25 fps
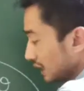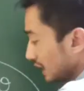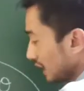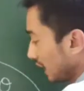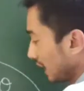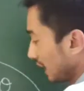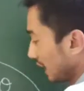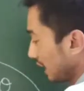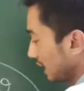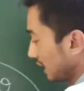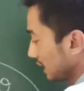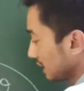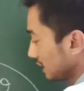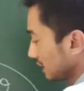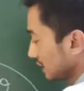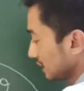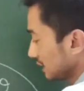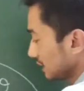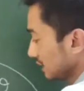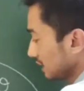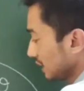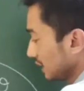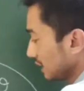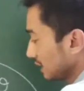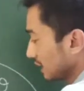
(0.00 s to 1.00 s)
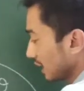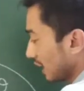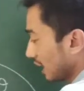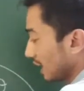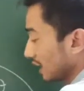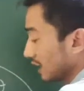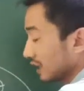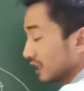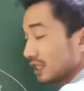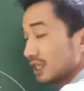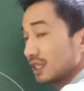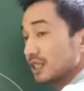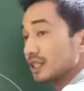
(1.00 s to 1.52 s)
and theta.
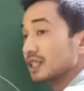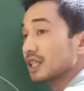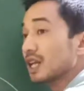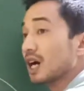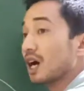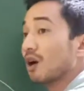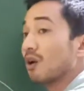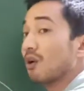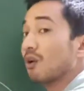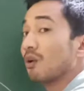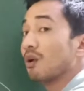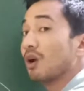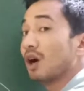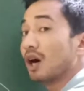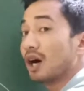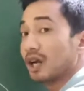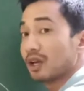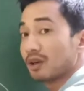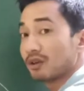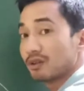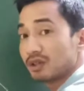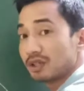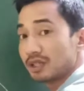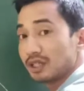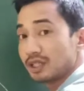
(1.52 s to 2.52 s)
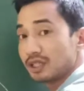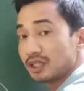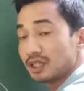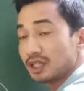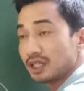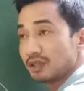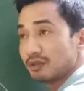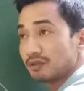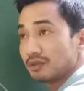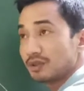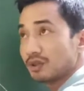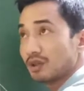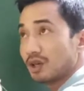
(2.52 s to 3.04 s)
Now I already
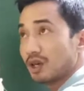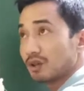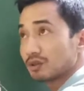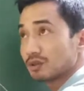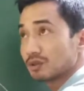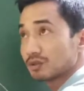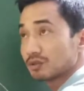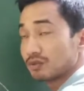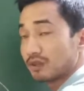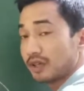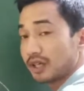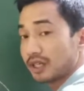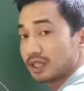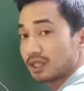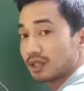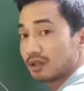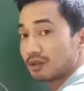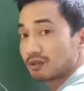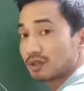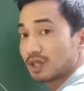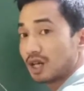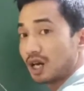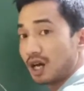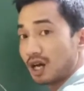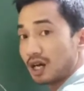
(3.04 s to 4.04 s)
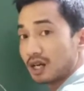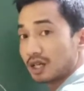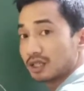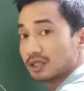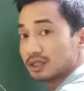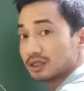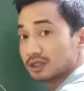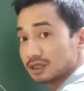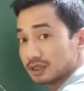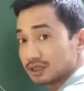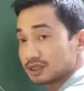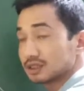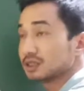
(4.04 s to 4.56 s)
gave you how to find out r,
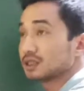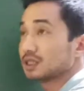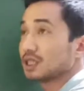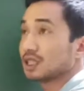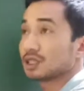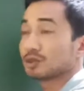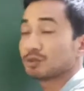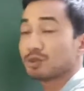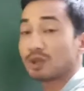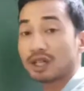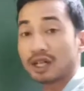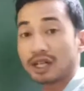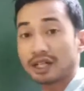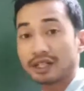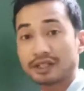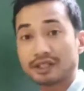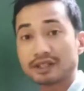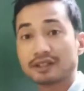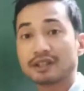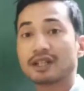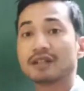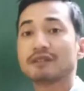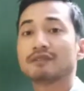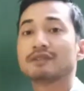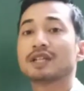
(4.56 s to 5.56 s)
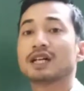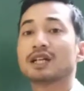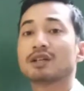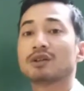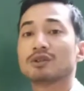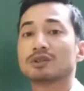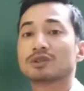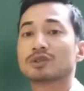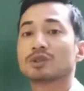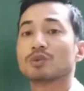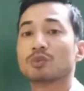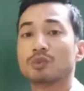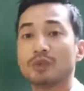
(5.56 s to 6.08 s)
isn't it? That's why I derived that
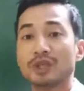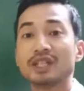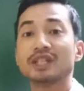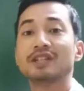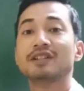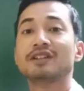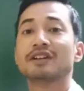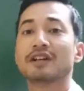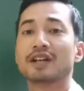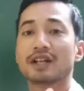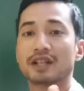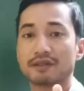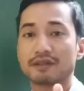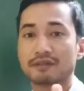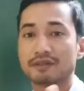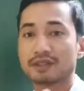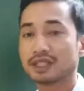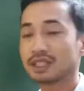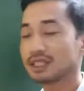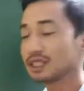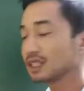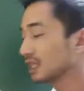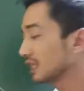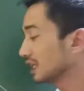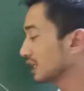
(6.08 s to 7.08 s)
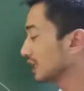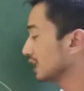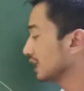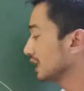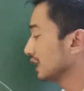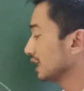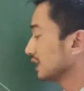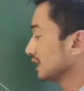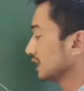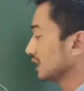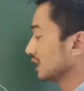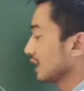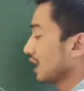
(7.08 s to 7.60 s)
also. We derived it,
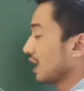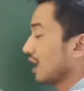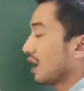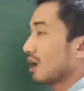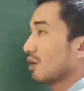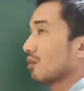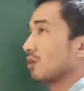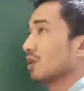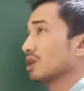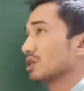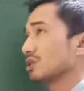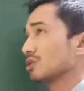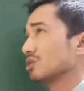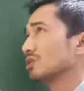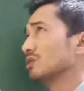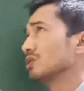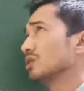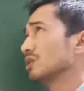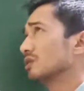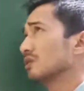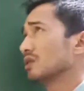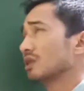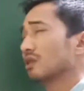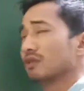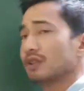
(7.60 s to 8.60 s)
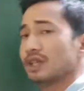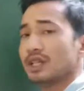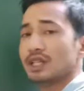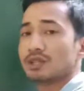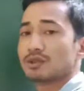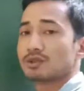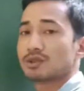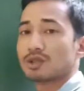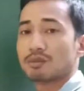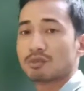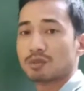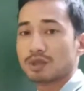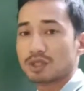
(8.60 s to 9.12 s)
that r was root over of a
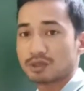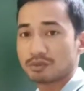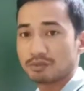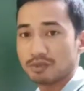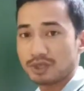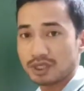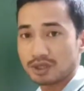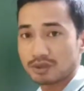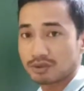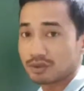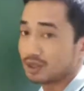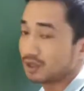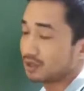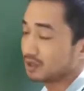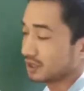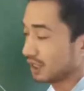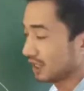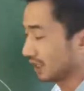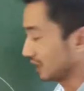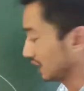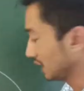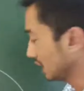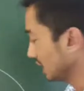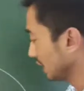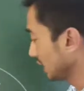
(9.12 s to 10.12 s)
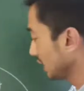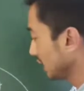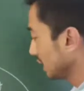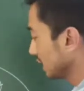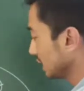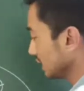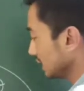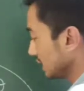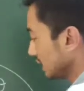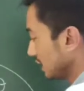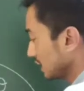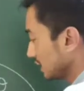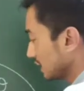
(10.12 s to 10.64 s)
square plus b square. Done.
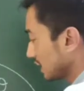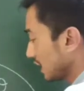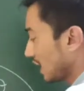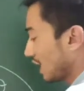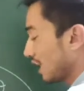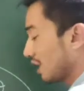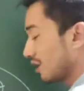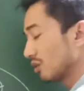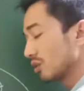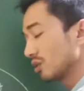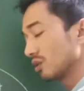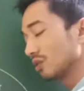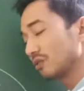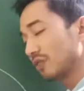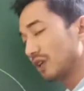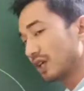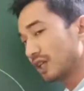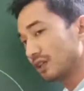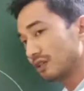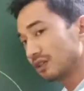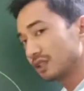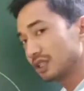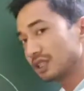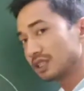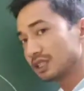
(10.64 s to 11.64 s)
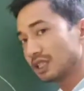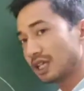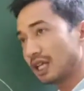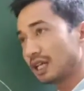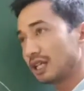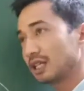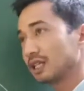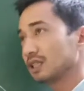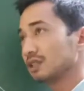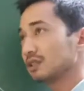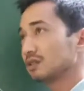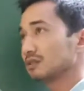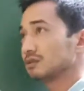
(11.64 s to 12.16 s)
Theta, how do we find out this
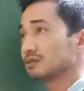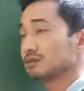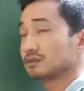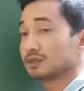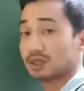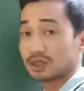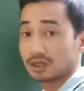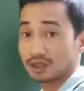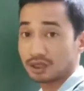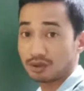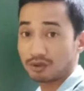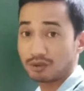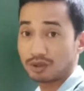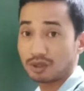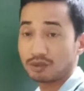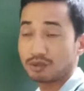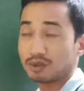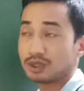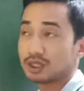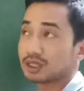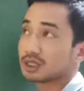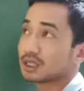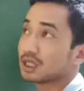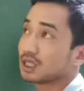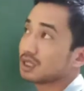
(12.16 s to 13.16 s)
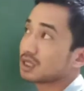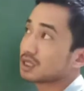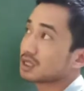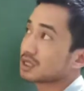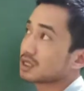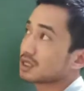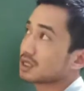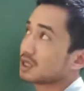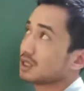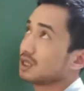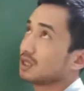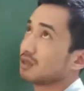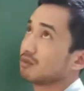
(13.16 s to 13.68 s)
angle? Just now only we
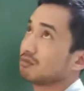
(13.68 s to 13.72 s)
discussed